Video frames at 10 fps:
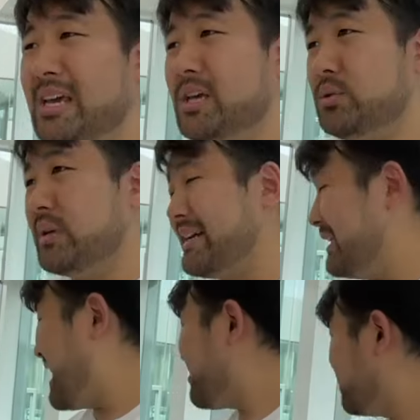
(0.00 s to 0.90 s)
if you think about
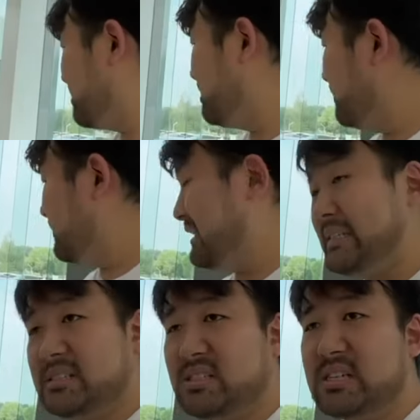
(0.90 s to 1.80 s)
it this way,
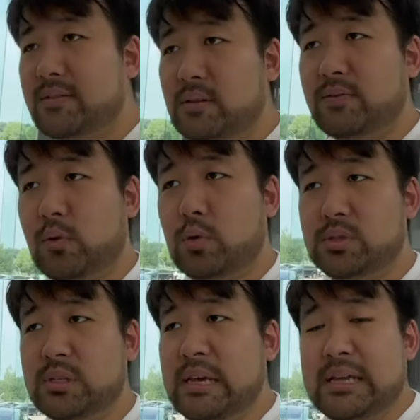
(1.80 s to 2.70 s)
Xpeng, they
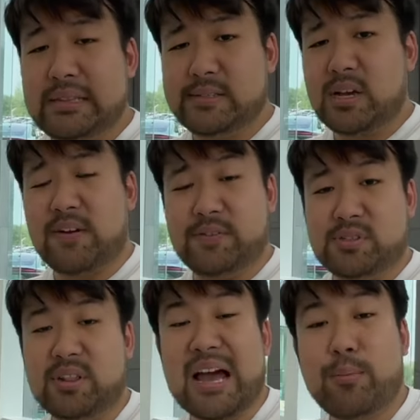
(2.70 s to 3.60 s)
used to have really
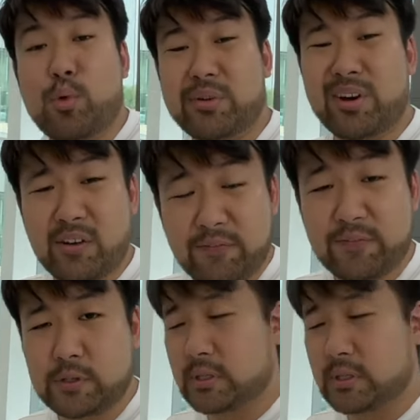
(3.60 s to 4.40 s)
good design